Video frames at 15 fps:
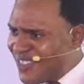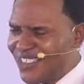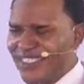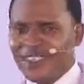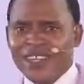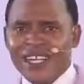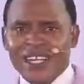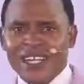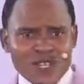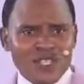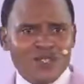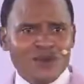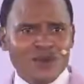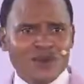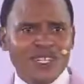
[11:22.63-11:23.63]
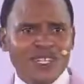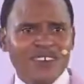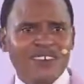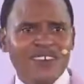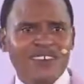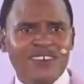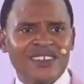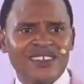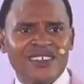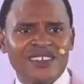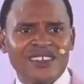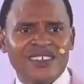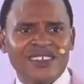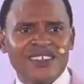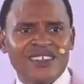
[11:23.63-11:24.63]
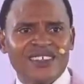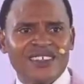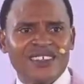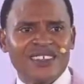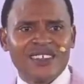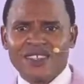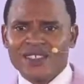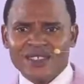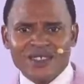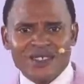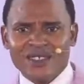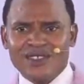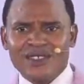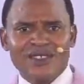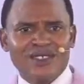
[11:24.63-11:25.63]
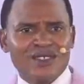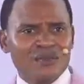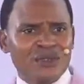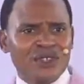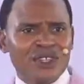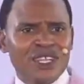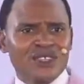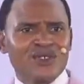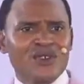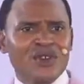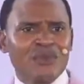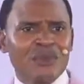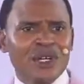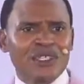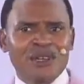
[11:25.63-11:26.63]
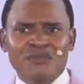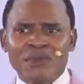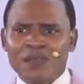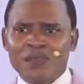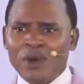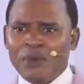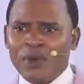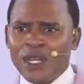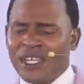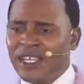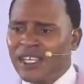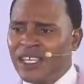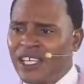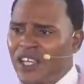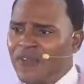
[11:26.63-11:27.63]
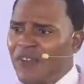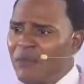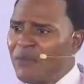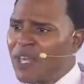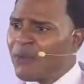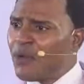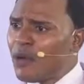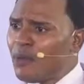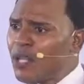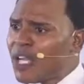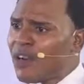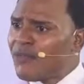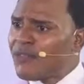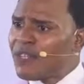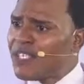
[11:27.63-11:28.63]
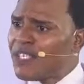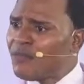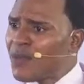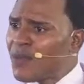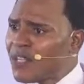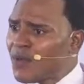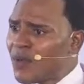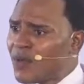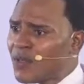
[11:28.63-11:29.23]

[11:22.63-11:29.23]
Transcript: are you getting what I'm saying now? It's not something I should come out and make public. If I make public, I've received my reward.